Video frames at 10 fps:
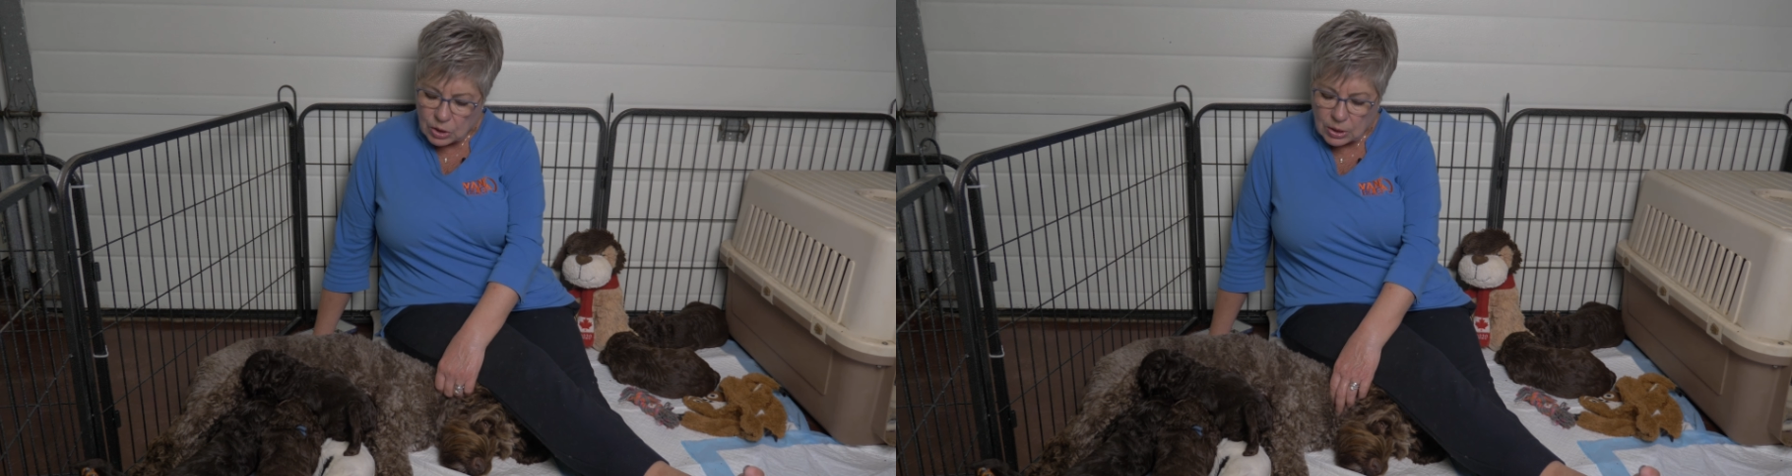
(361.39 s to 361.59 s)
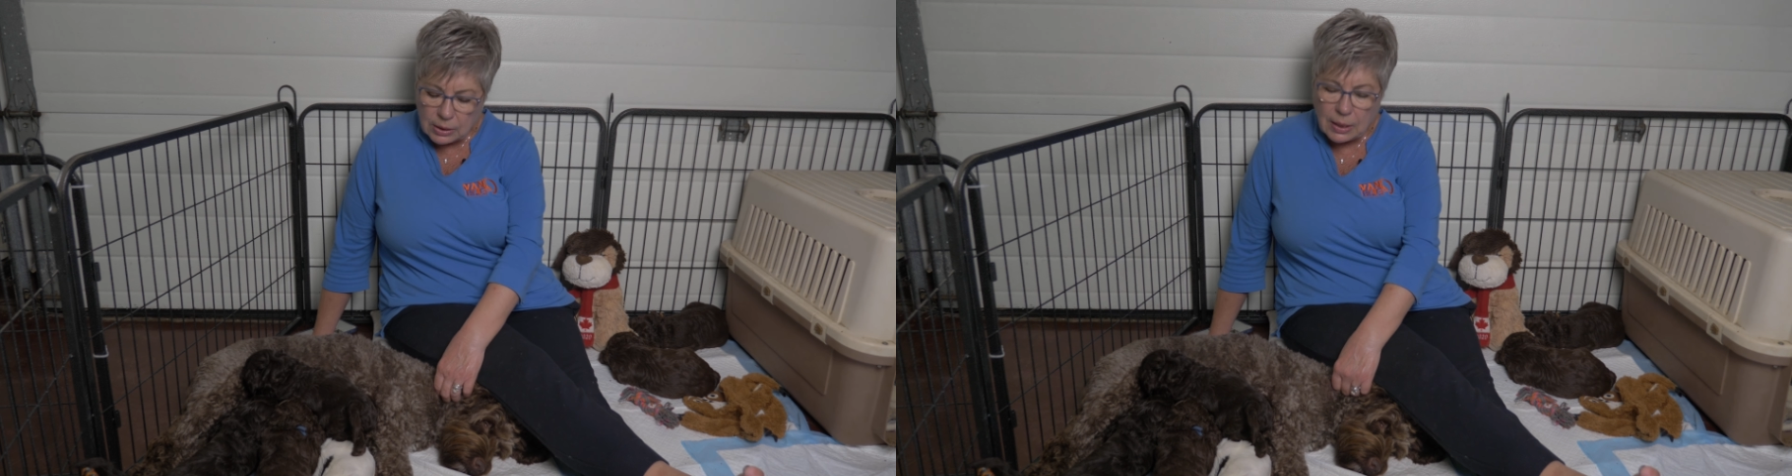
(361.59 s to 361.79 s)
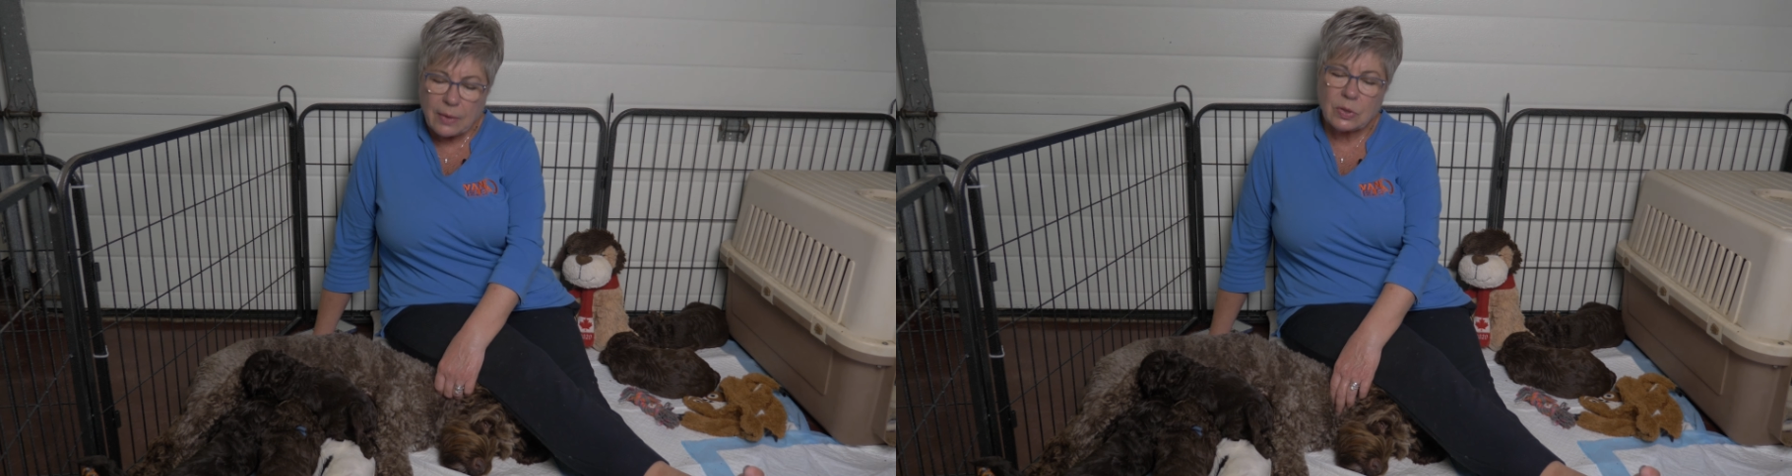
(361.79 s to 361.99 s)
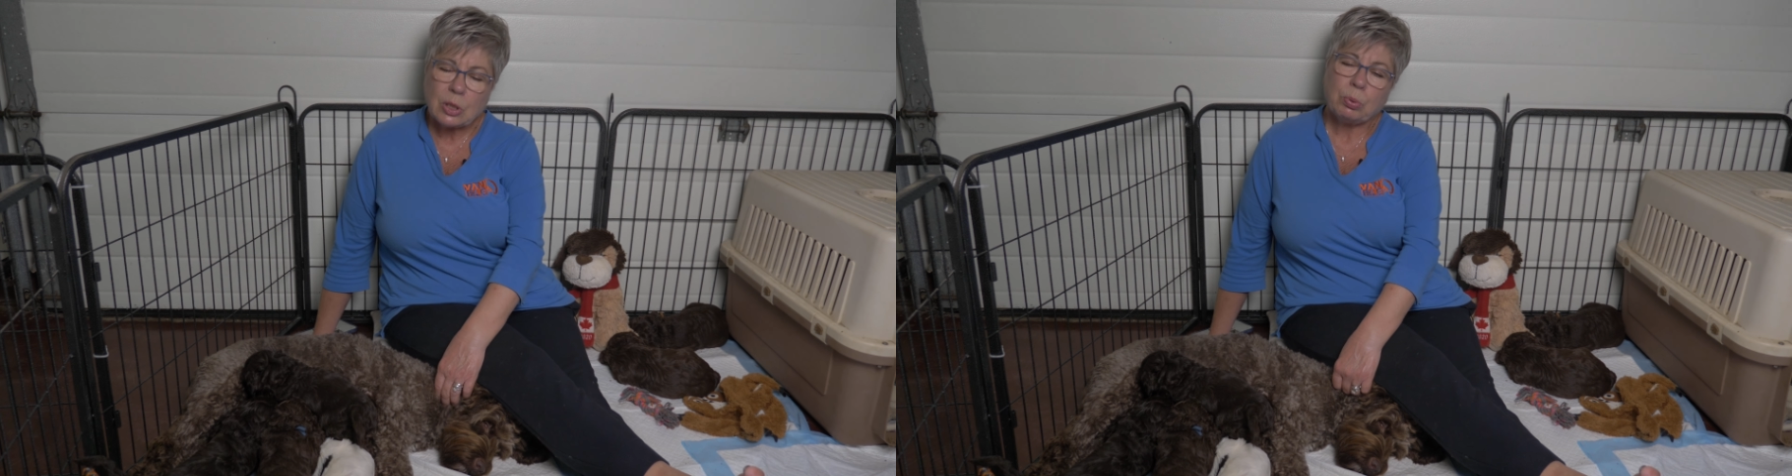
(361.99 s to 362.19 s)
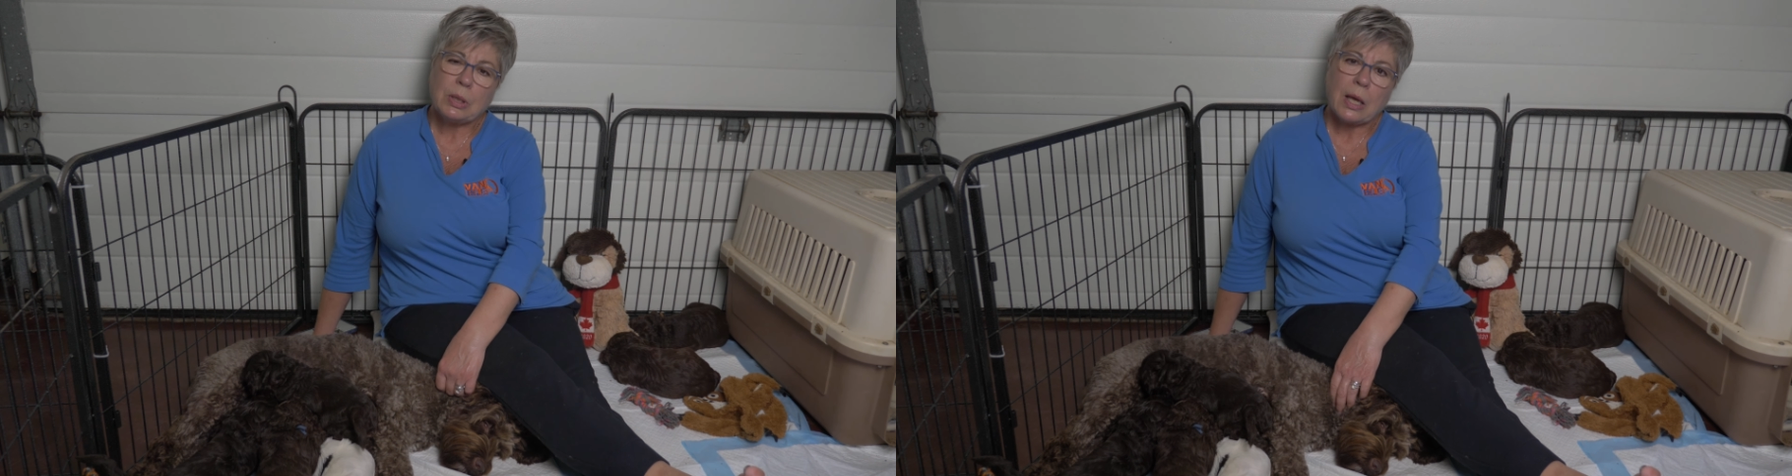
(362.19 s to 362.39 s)
She loves
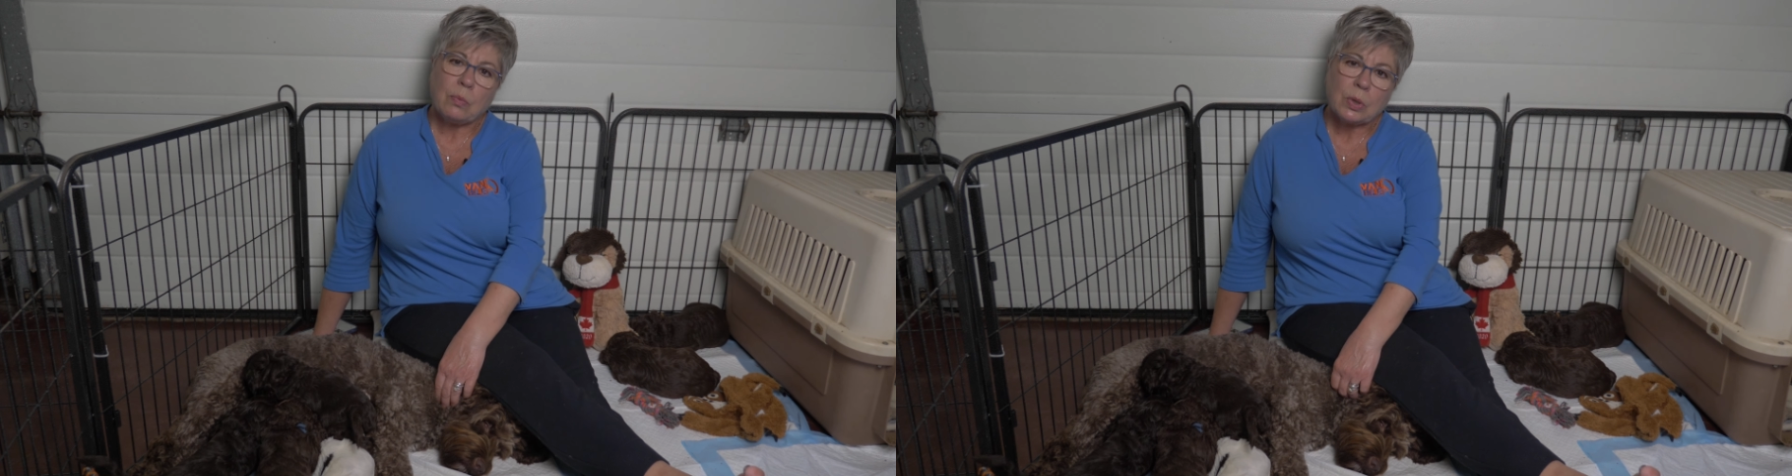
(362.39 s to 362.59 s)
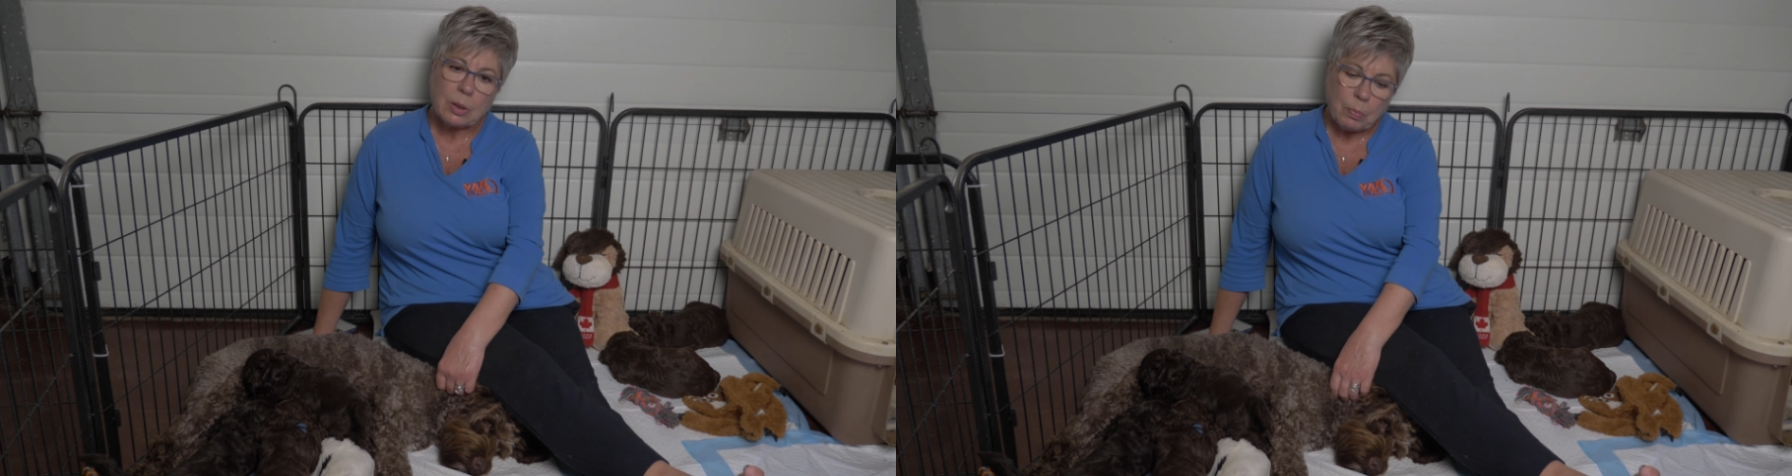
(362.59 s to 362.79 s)
to play with the